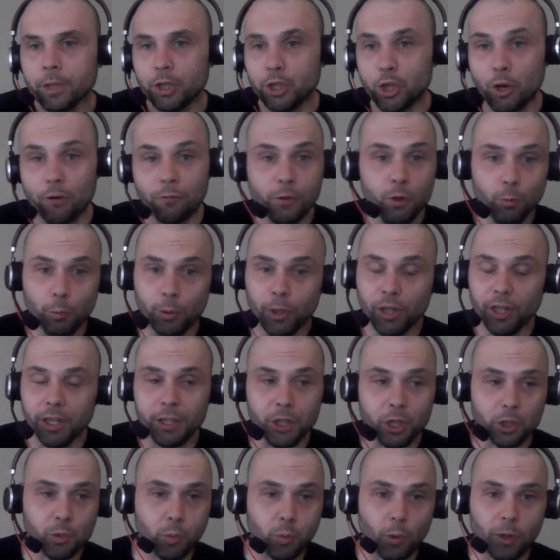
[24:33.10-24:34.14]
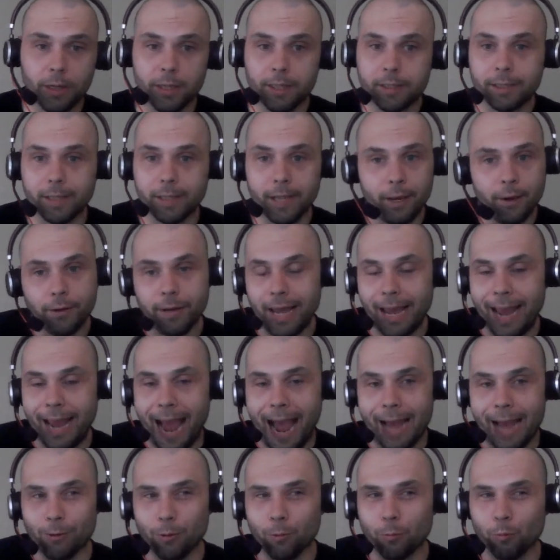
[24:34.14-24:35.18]
So if you really just wanted to say, okay,
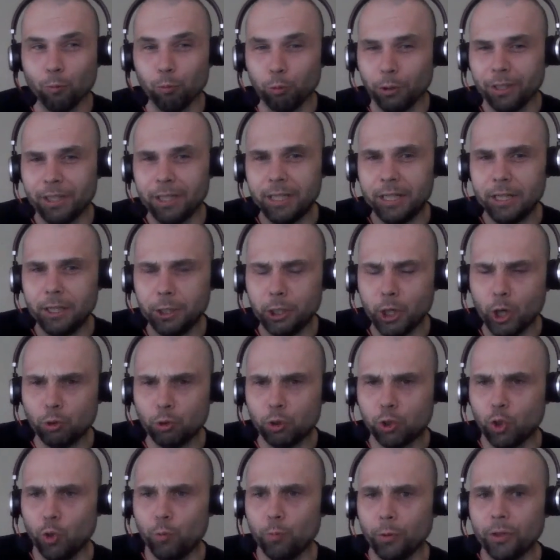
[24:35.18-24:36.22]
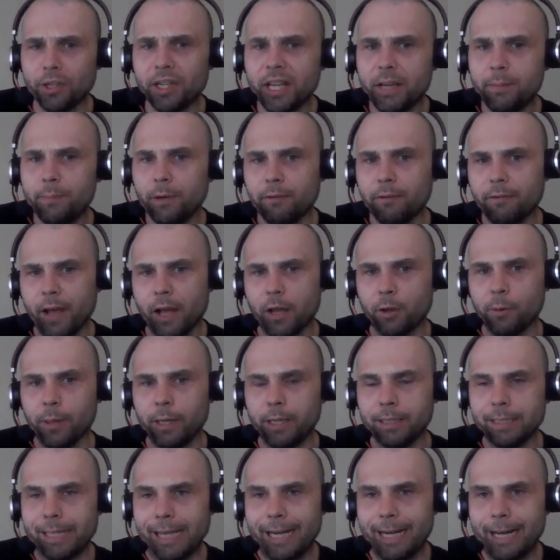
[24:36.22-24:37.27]
I don't really need to go super deep in
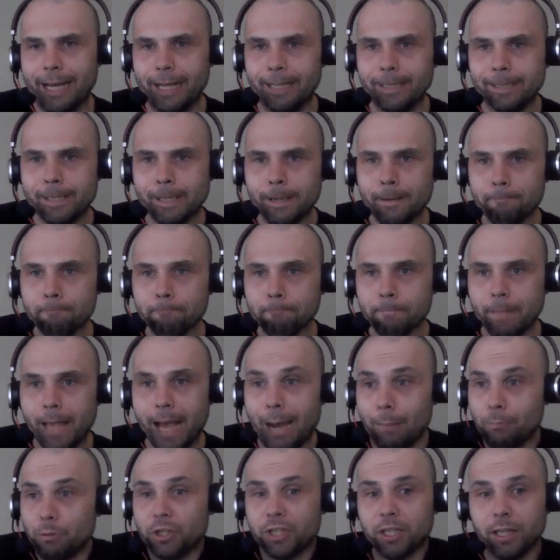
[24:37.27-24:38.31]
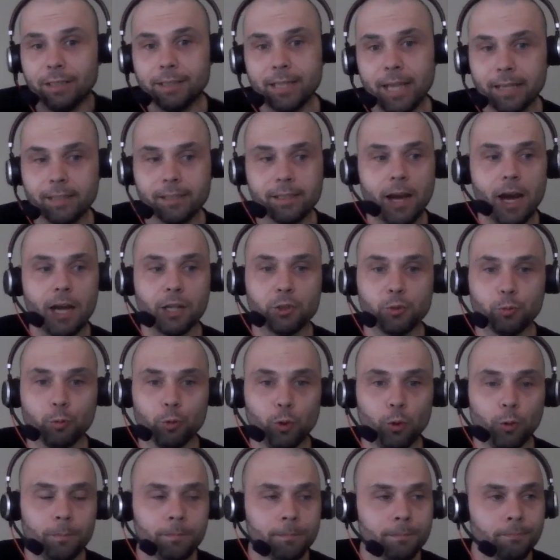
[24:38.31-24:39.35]
evaluating tight ends, I'm just going to take Scott's
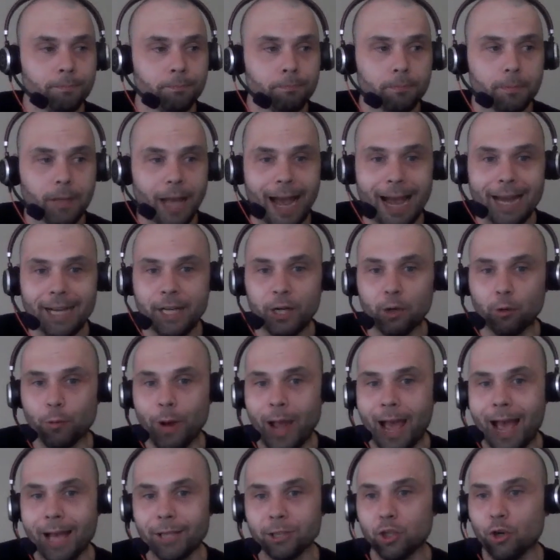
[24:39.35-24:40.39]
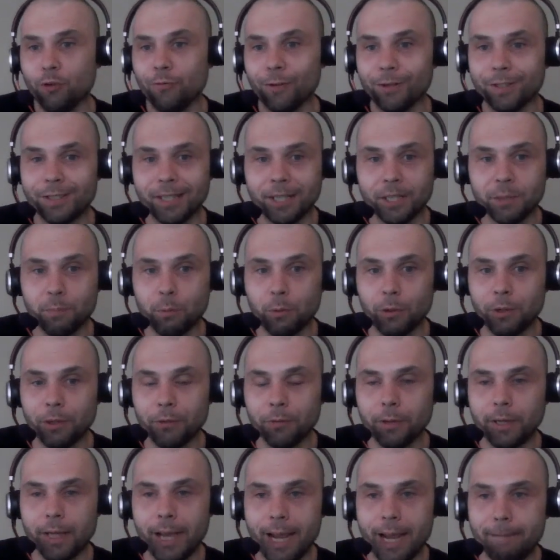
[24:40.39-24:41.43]
rule. I need a RAS over
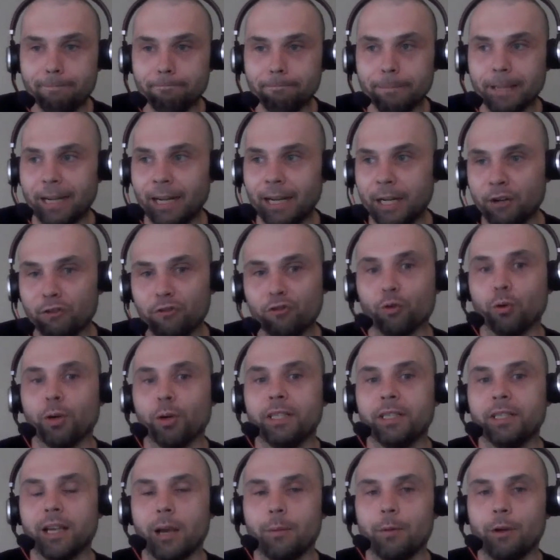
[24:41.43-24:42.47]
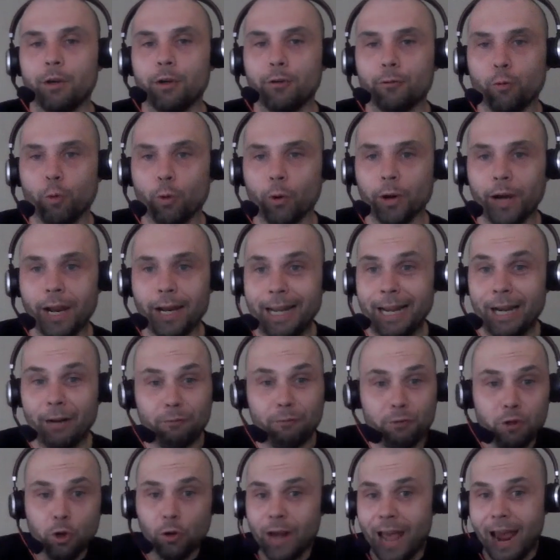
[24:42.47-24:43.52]
6.38 and I need a 40 time under 4.8. And
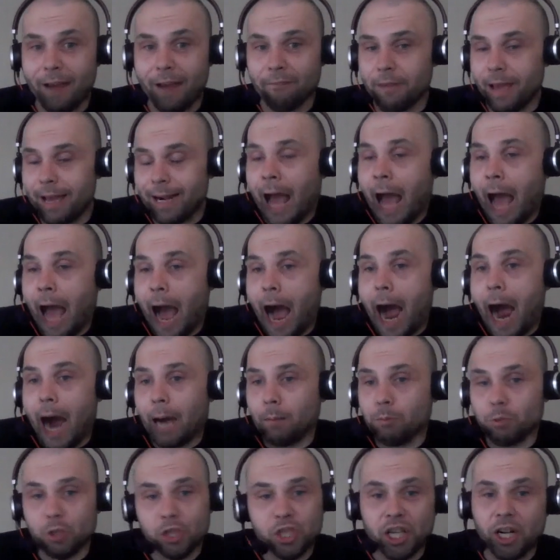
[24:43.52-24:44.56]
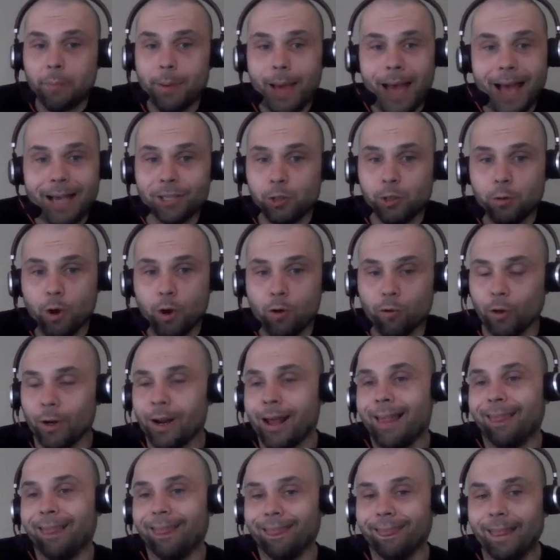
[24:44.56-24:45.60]
if you don't have that, I'm just going to pass you over.
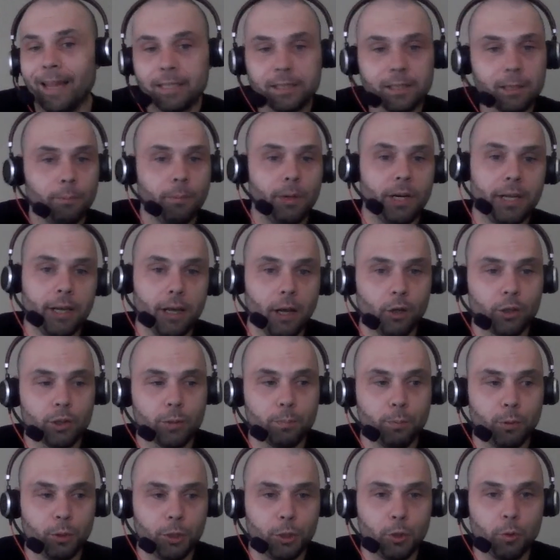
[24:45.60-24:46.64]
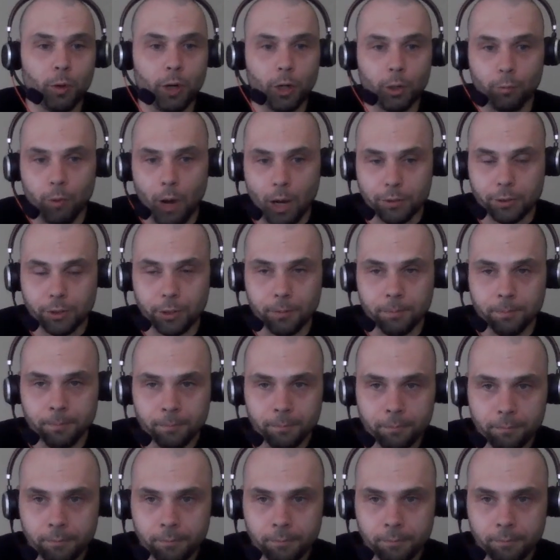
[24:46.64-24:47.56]
Let somebody else put you on a roster.